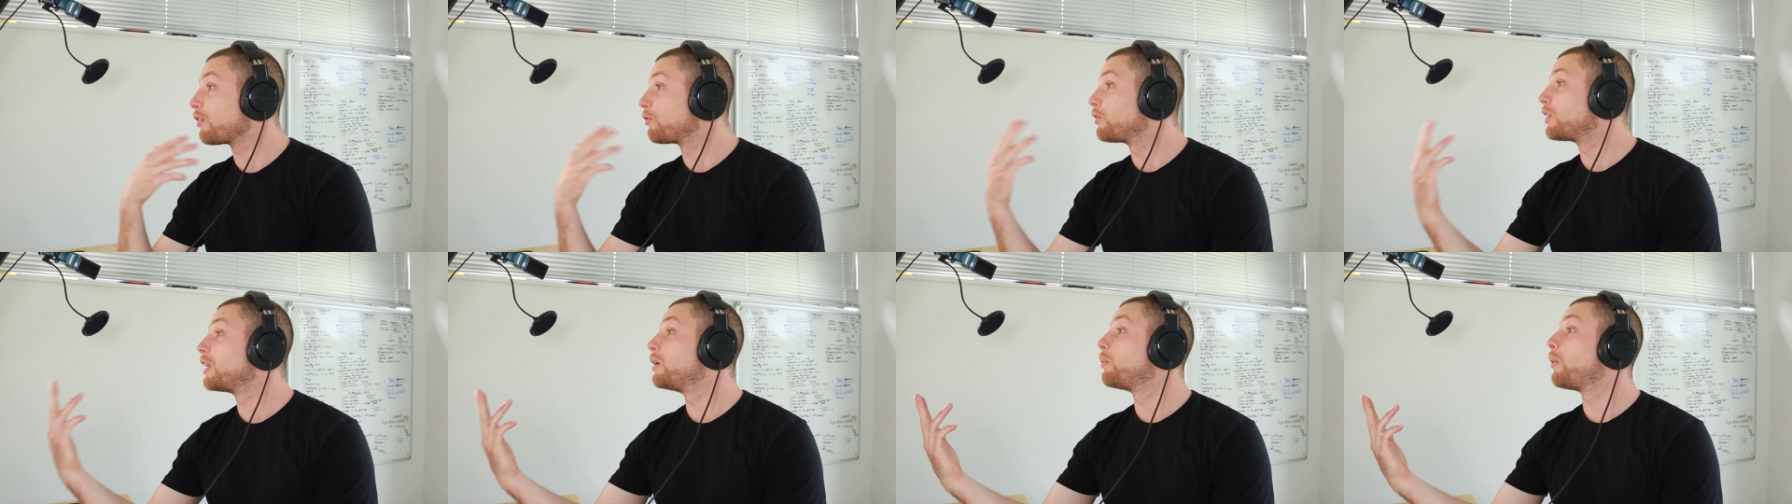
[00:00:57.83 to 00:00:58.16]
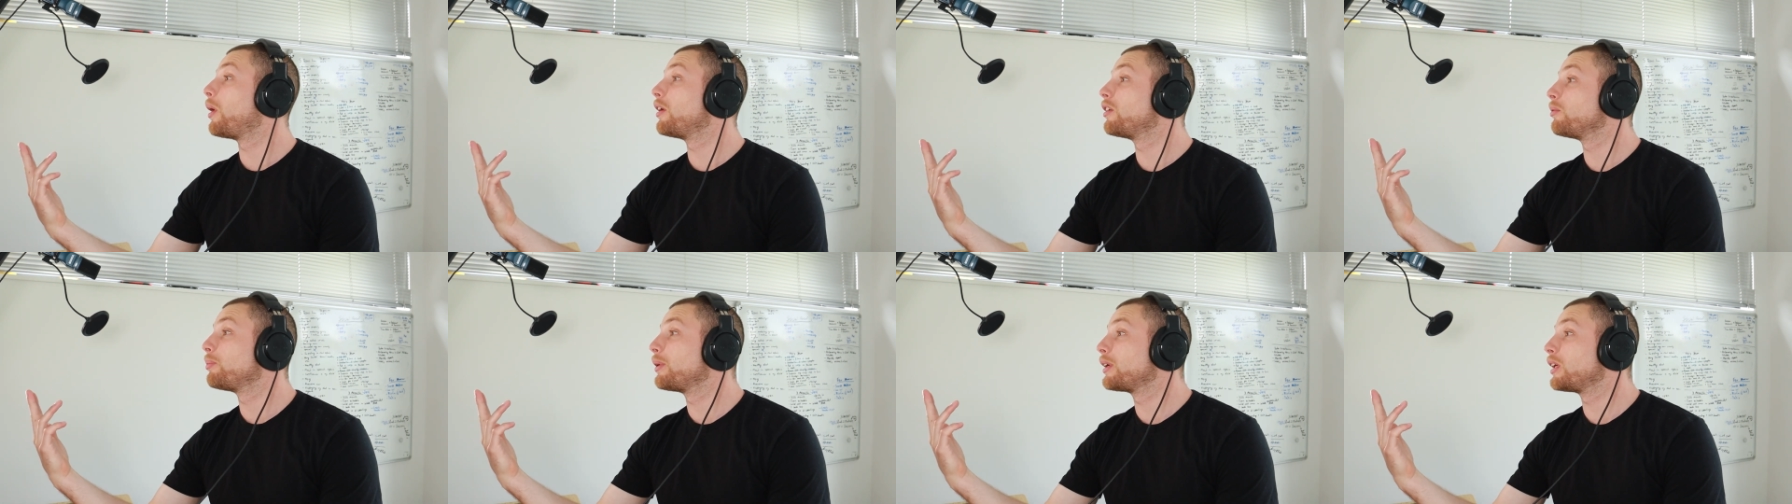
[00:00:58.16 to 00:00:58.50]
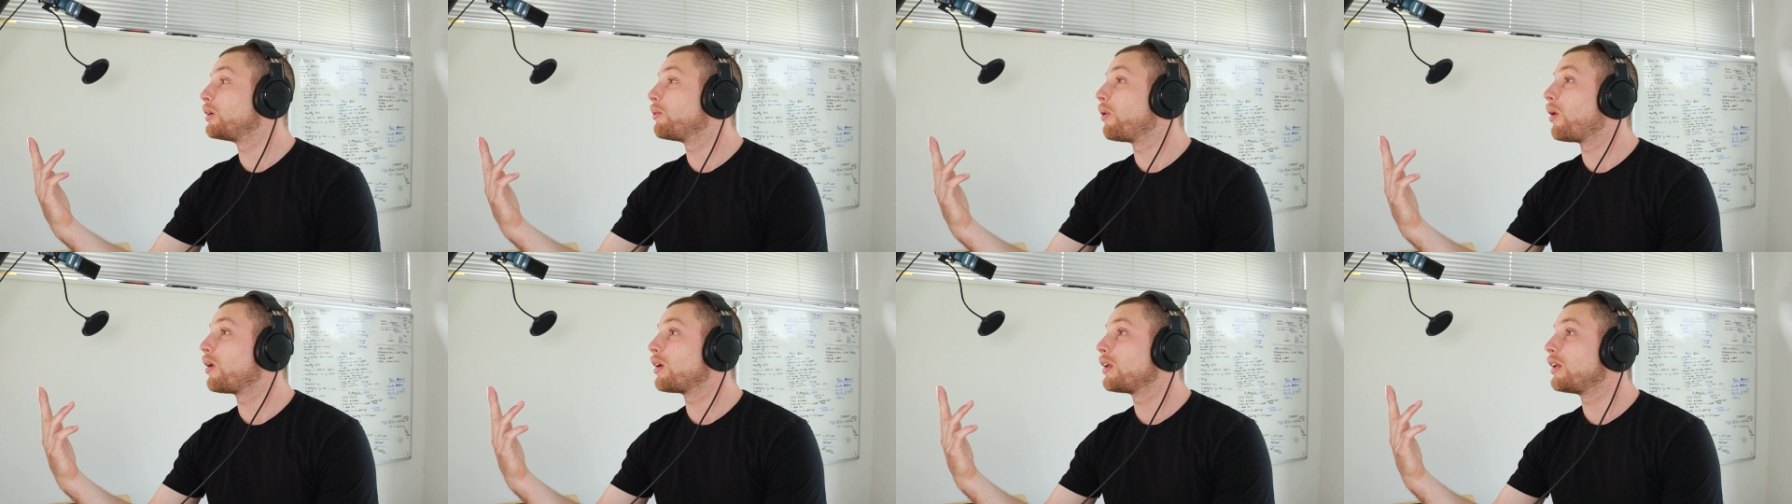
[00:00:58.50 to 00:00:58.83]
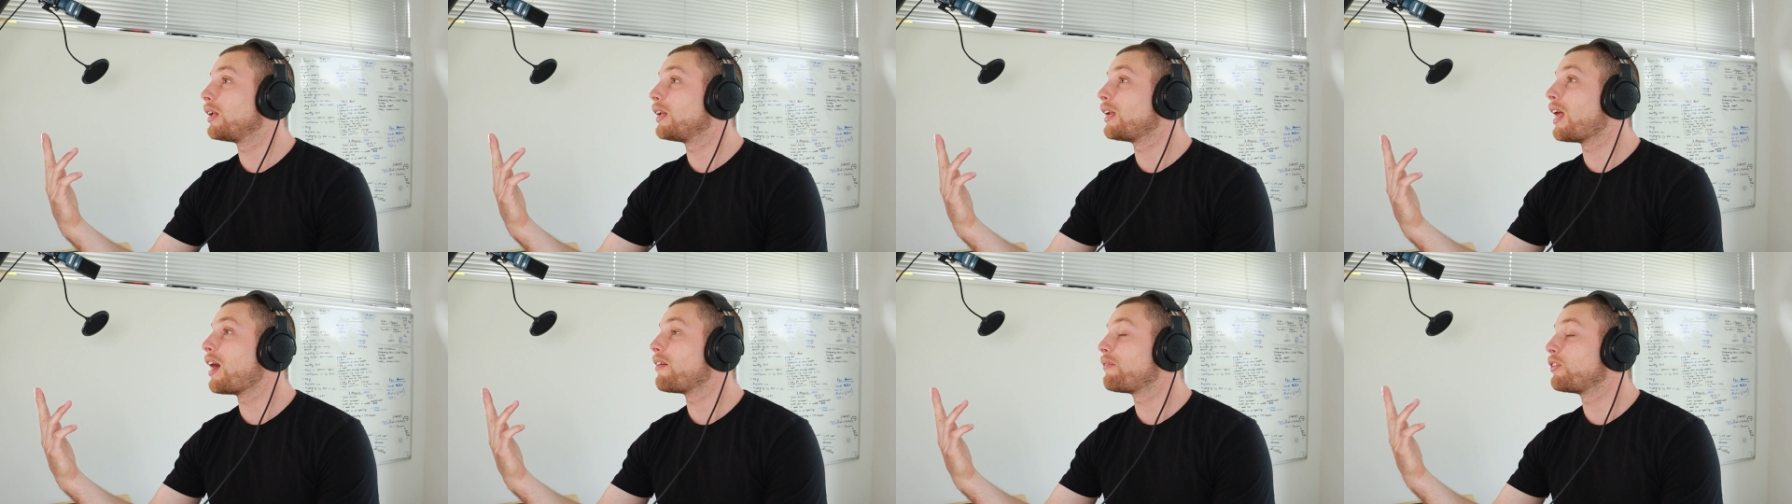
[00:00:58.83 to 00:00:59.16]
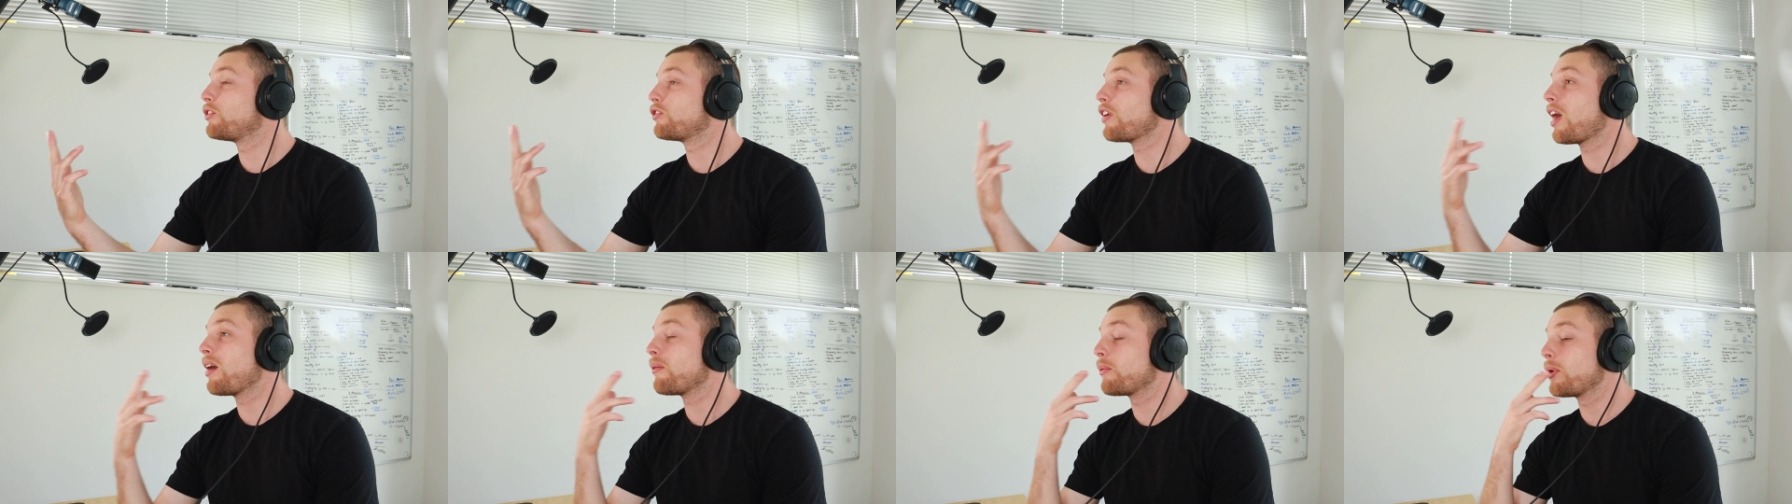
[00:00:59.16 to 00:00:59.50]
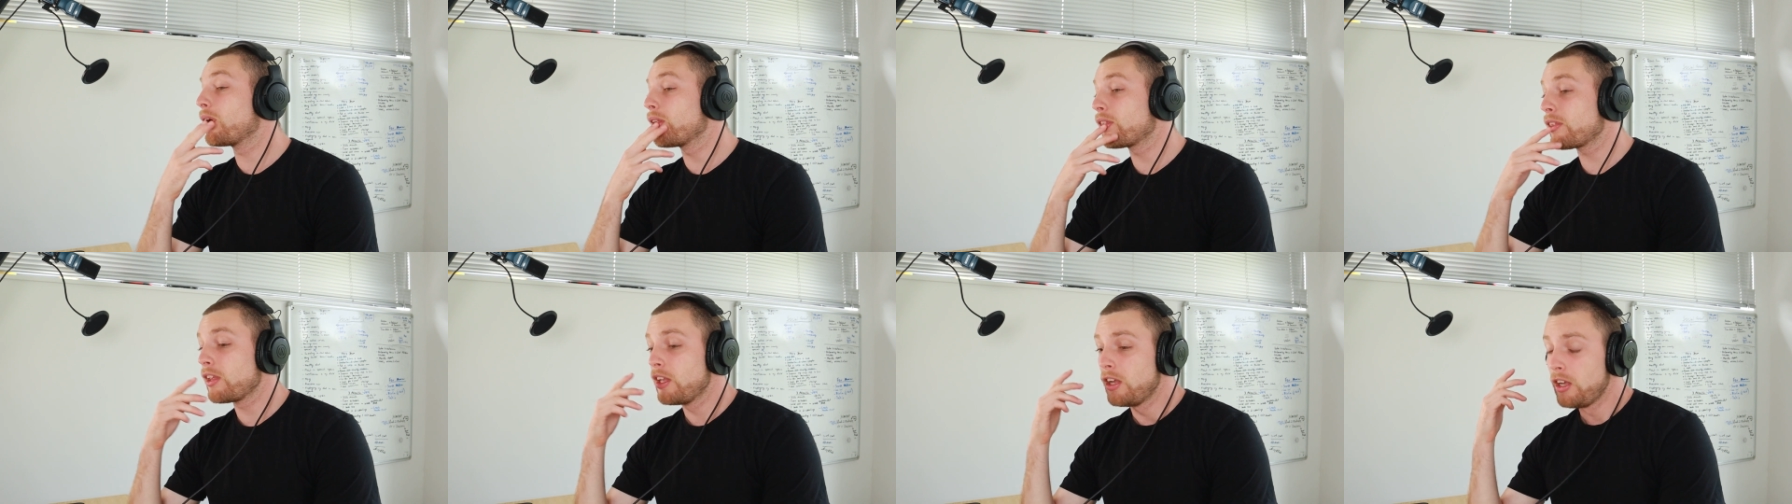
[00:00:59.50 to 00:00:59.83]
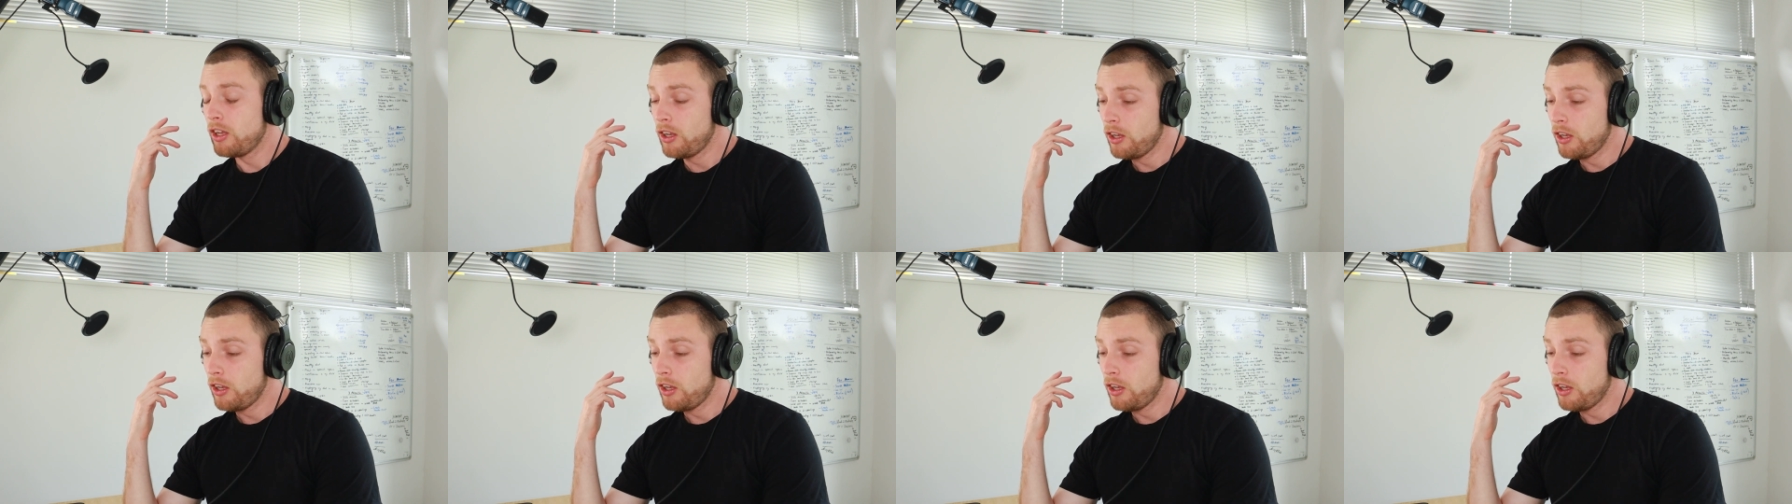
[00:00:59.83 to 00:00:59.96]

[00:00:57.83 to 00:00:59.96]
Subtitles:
really wanted to bring you on and have a chat with.